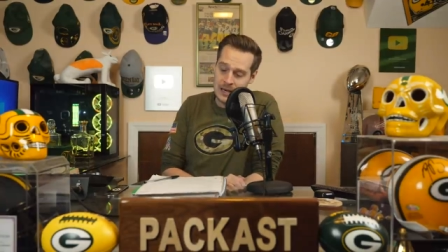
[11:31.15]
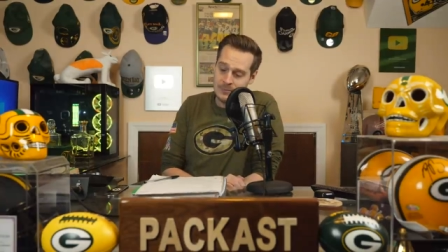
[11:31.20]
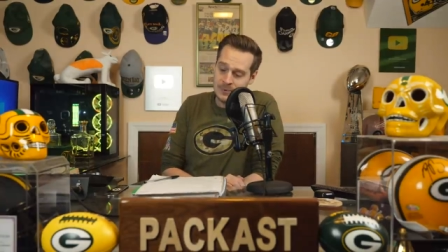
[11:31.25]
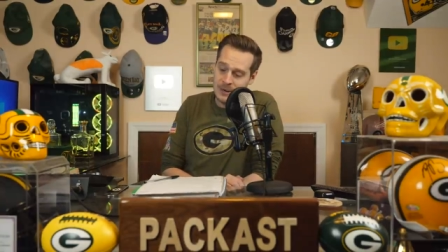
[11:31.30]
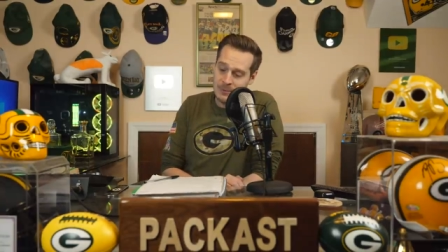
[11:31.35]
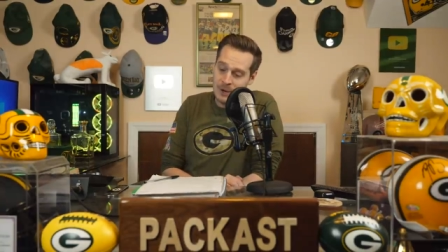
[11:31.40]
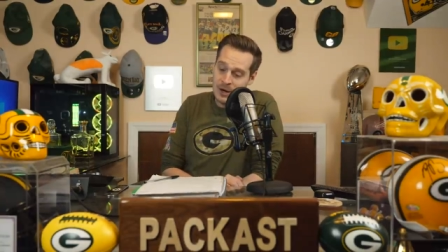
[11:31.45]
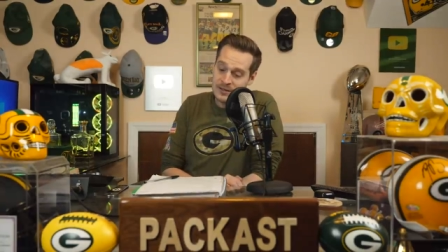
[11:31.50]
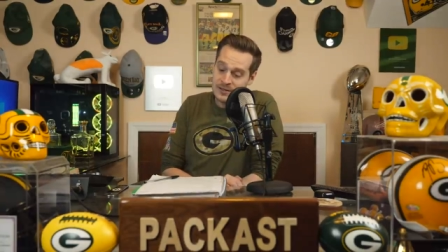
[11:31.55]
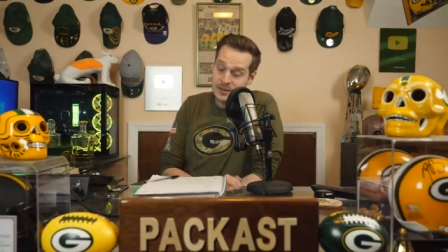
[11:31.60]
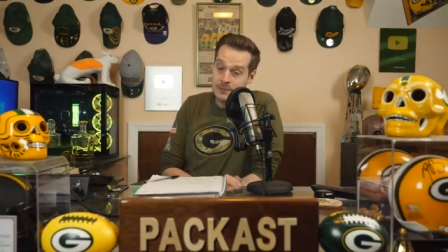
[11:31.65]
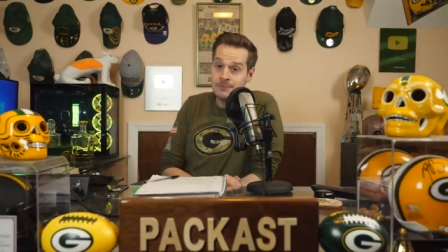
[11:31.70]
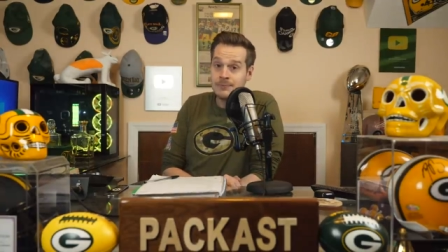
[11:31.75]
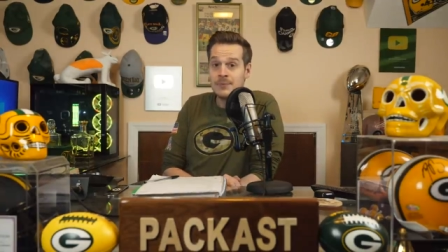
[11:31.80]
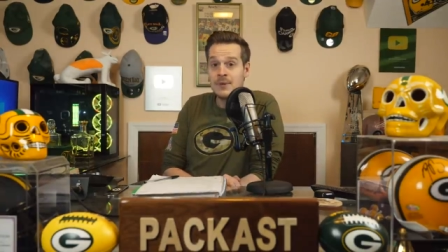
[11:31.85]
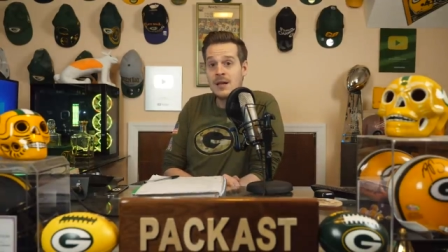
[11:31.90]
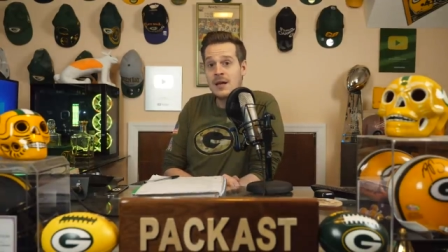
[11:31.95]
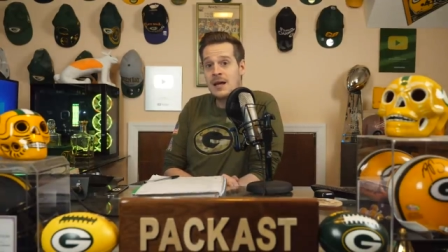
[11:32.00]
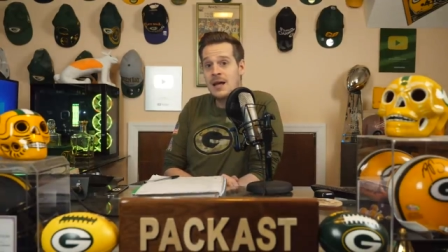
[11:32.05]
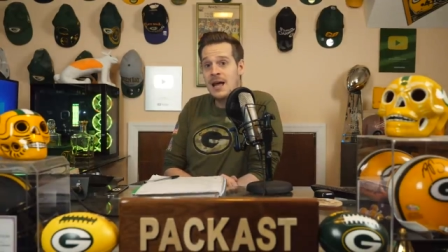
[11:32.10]
I'm Tom Grossi.
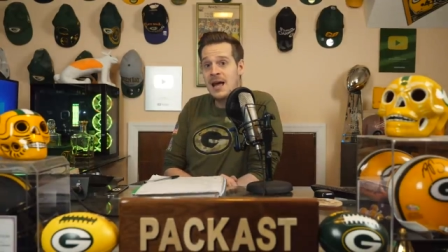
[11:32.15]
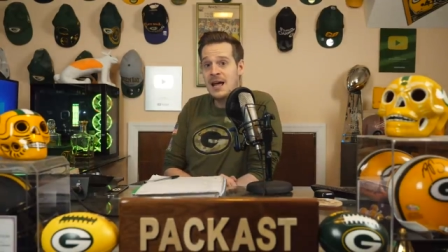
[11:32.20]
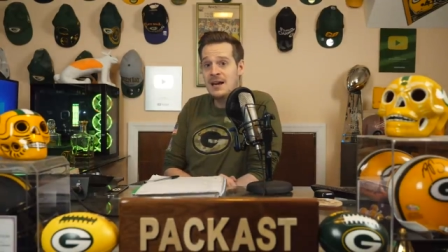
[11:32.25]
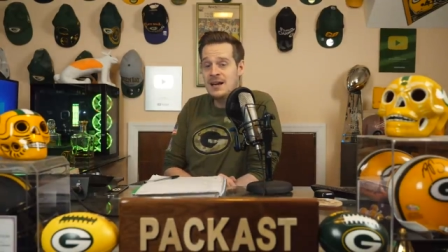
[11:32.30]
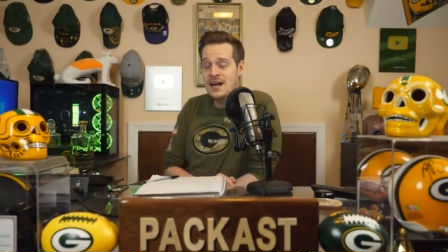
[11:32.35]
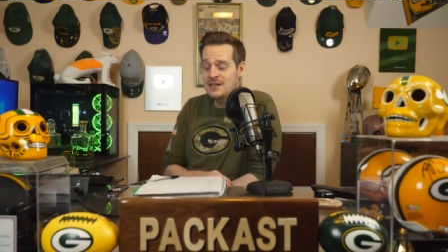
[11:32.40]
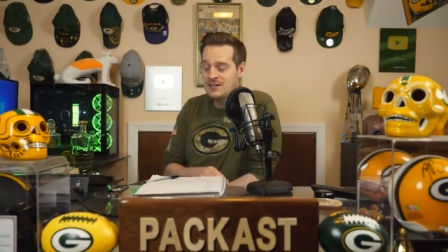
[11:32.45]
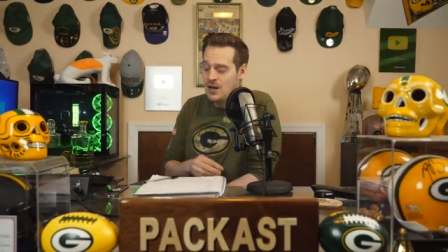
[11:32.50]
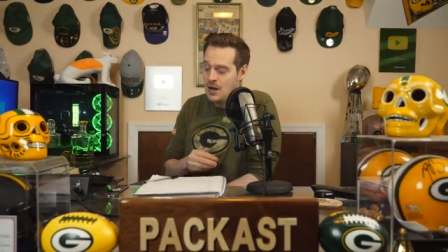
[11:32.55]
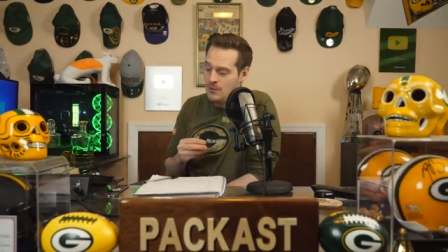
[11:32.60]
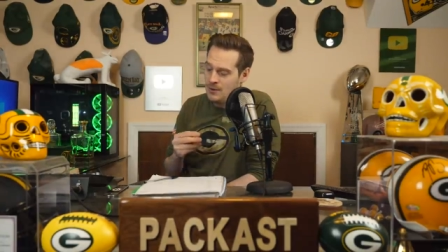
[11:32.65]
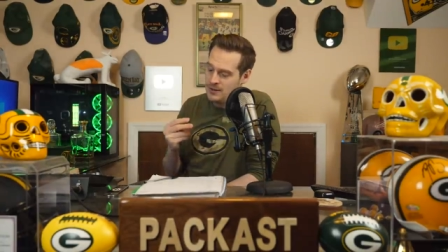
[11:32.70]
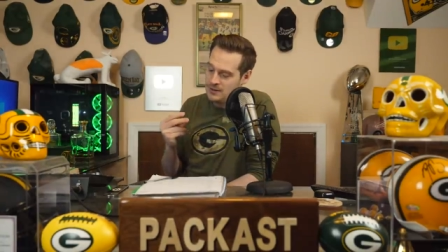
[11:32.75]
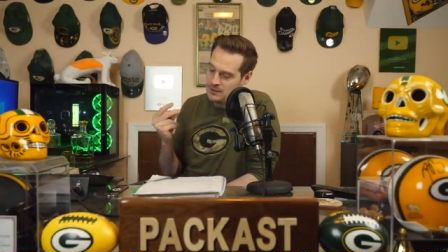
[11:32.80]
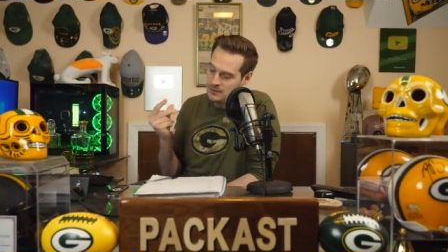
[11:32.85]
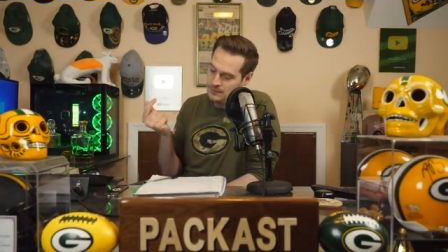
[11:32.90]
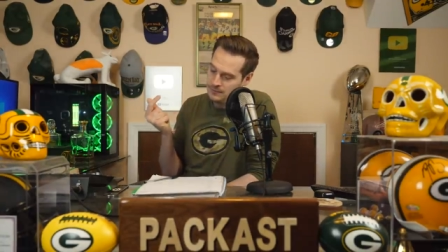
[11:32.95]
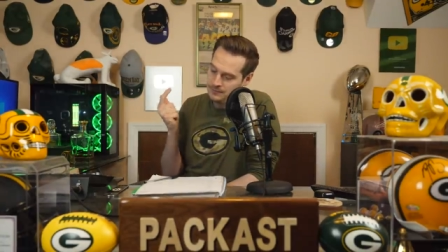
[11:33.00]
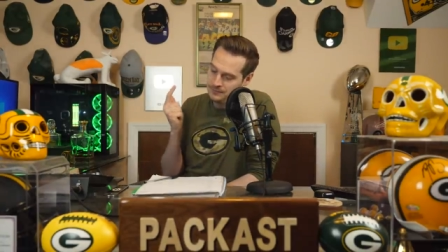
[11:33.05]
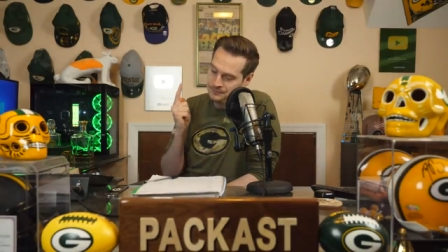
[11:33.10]
And as
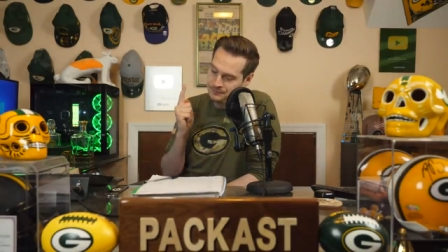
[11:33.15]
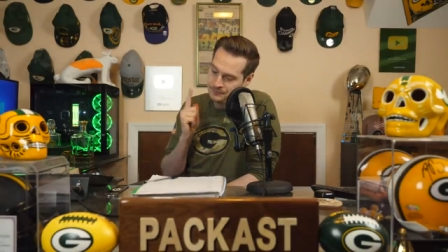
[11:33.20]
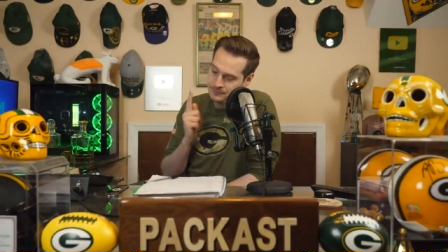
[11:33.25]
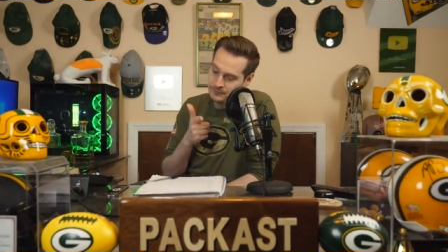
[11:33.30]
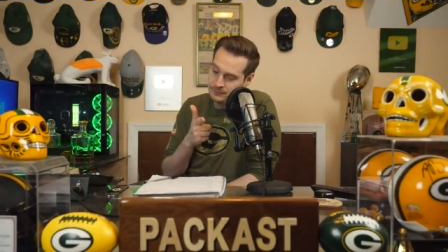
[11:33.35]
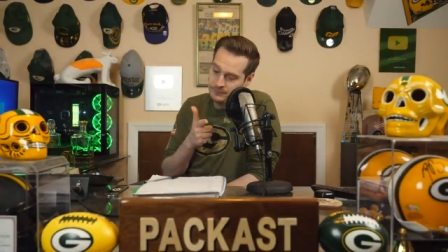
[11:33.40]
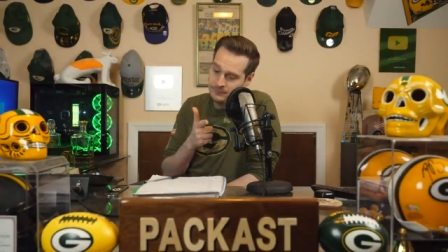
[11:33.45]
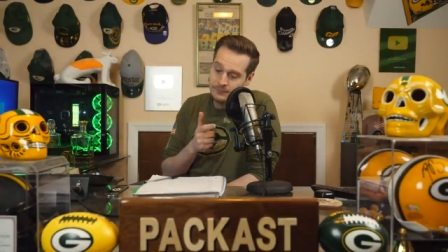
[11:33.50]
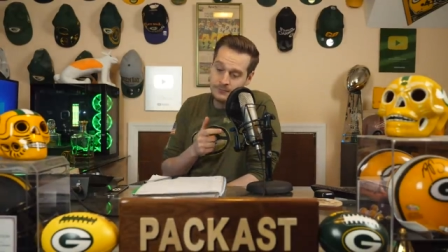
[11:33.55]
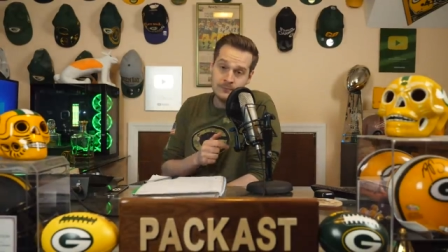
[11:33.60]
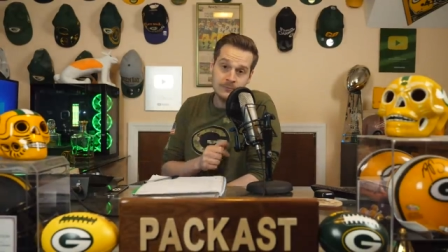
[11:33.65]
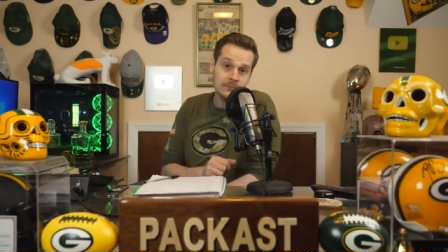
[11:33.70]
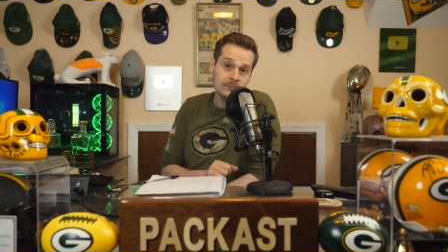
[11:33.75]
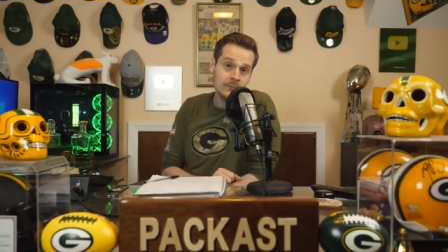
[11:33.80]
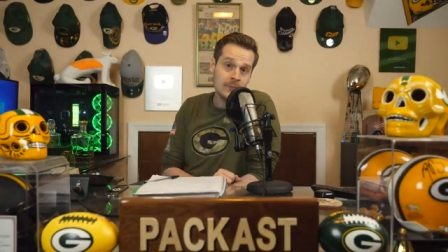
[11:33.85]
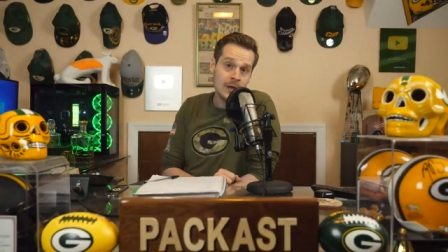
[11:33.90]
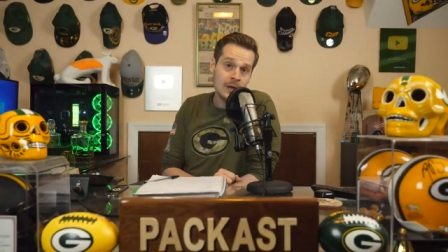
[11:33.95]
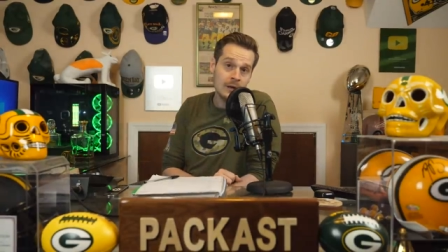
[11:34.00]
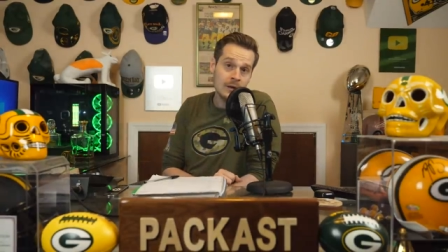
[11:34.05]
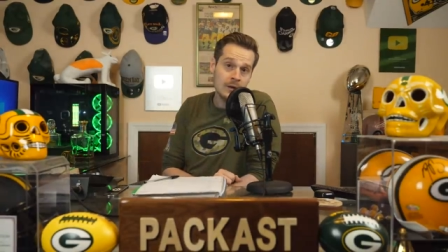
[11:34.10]
always,
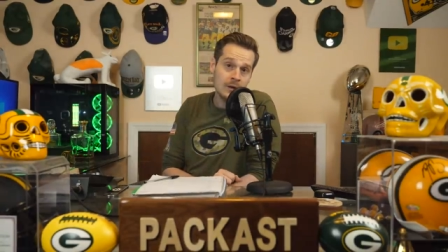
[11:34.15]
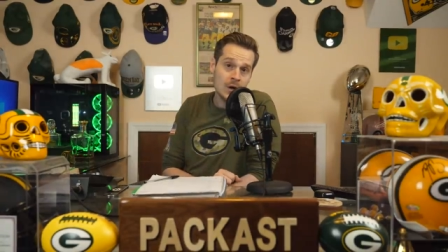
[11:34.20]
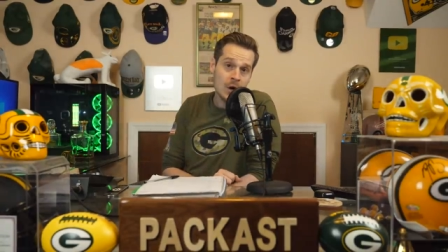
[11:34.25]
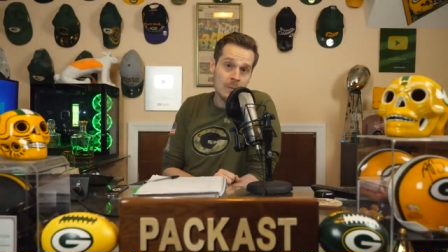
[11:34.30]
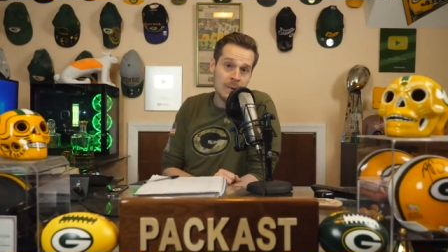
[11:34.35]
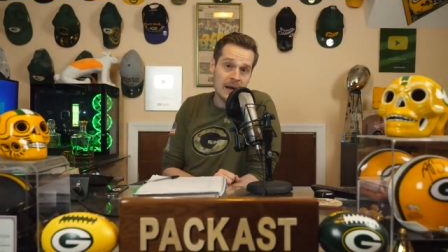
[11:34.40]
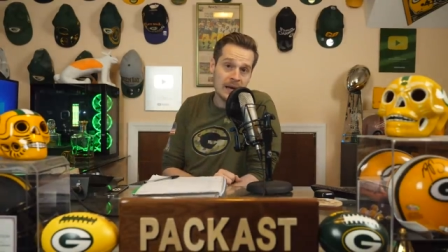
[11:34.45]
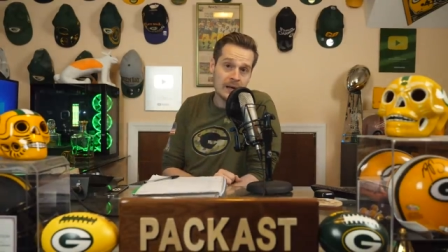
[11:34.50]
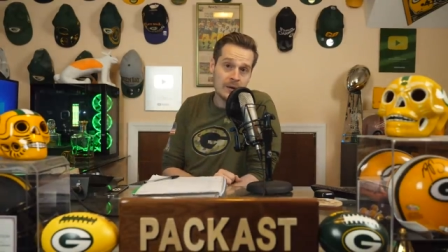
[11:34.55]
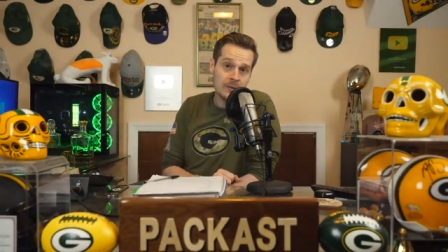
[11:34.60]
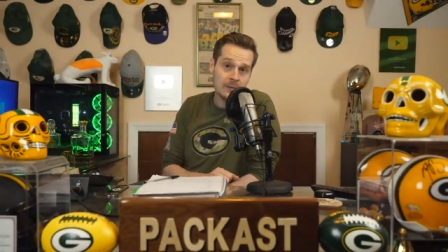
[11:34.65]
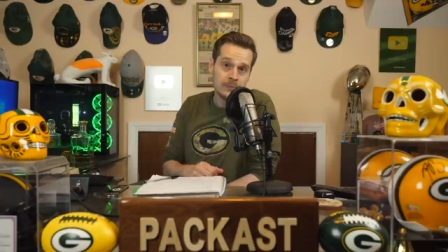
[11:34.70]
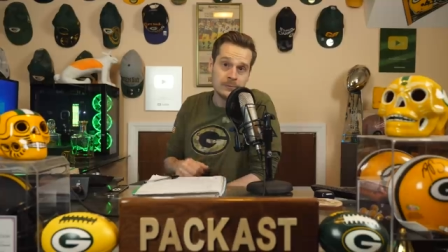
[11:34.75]
go Pack